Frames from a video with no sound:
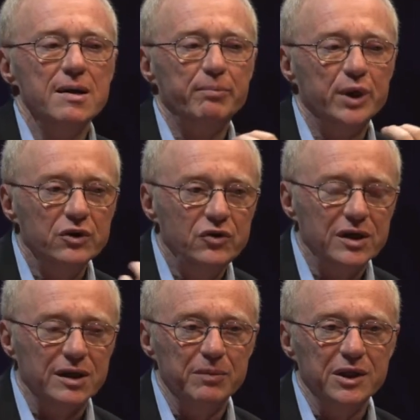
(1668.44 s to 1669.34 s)

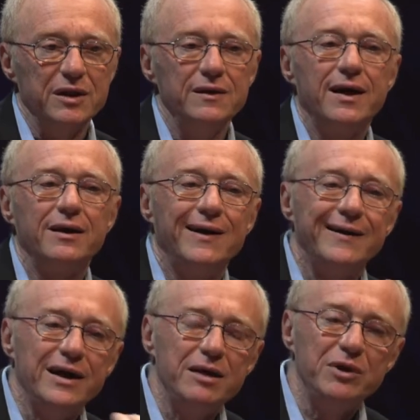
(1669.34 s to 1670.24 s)
predicament, that they are
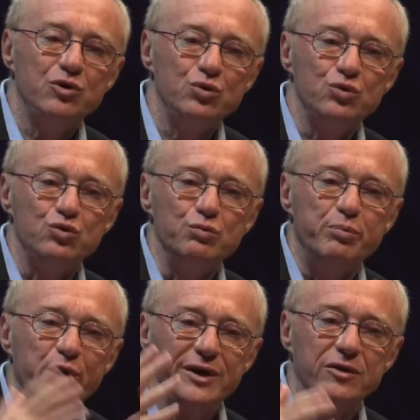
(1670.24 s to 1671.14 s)
unable to, to
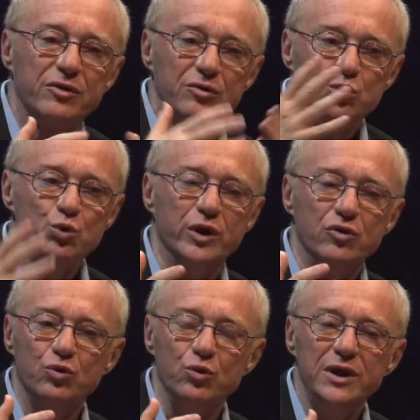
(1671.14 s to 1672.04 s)
break through
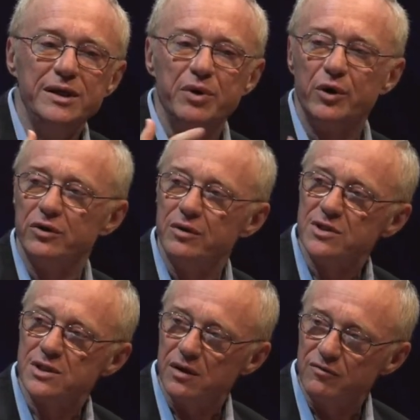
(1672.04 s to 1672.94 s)
and to liberate
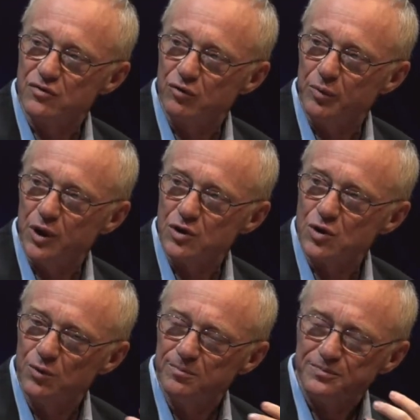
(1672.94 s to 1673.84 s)
themselves from it.
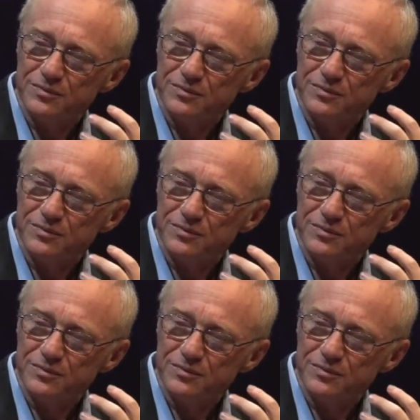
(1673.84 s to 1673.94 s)
So,